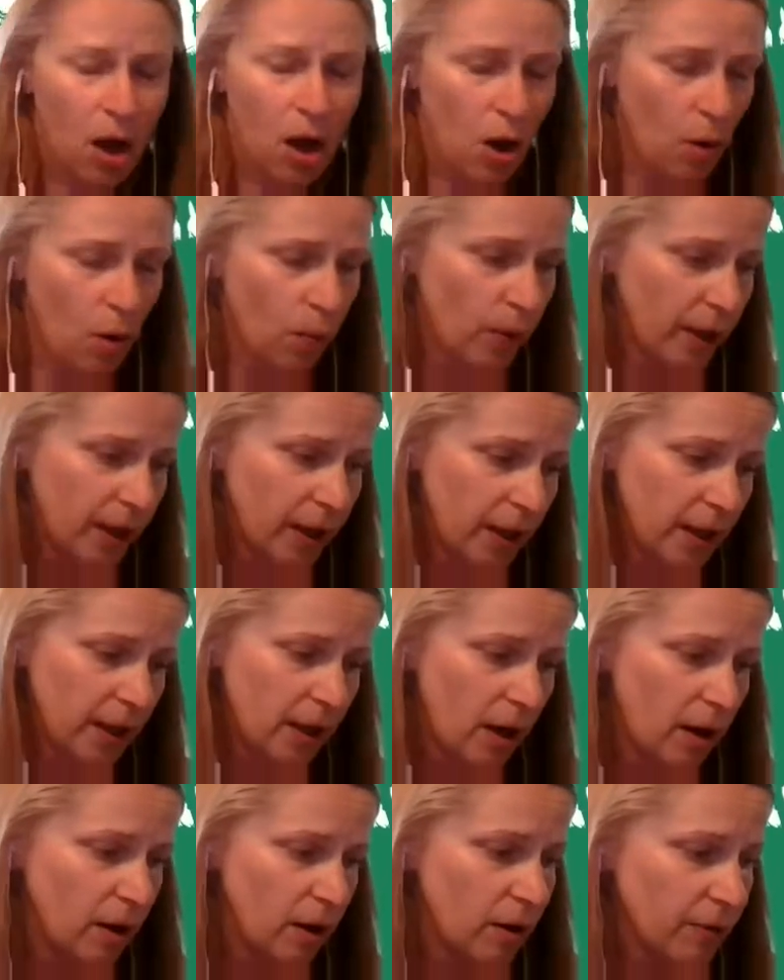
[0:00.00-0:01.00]
a way
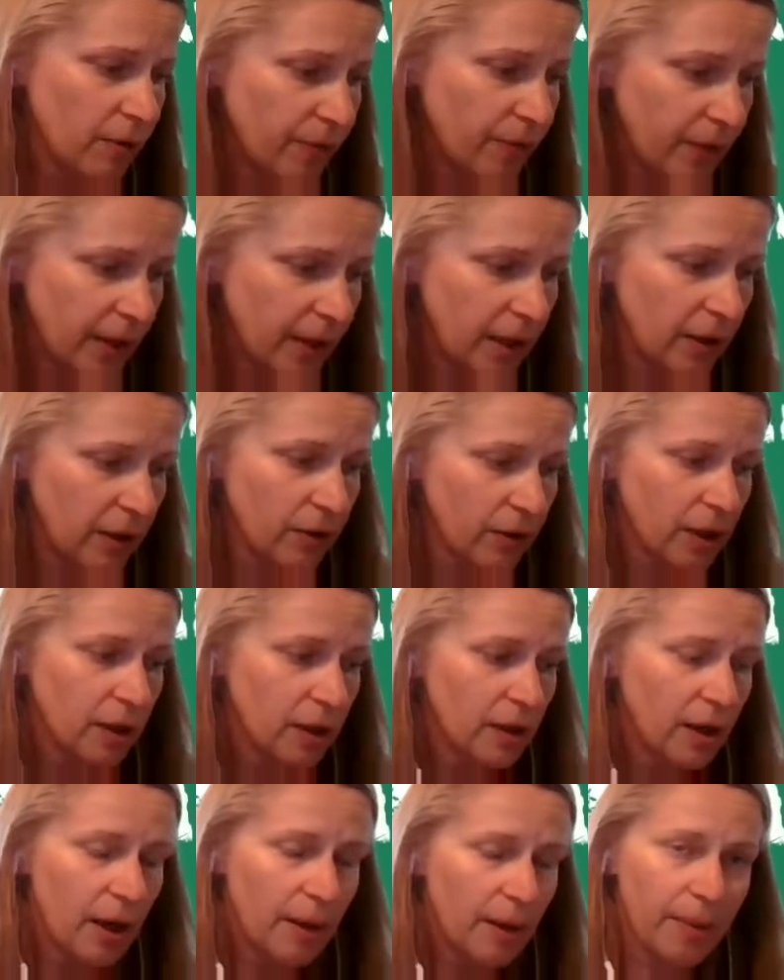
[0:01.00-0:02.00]
of
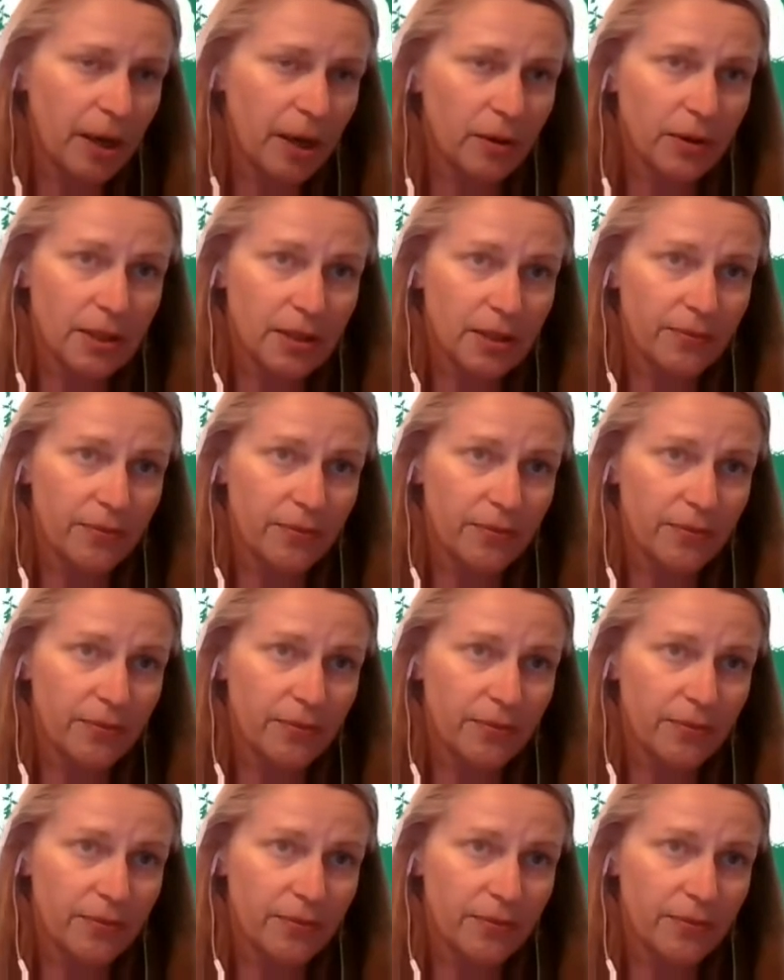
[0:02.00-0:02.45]
hearing about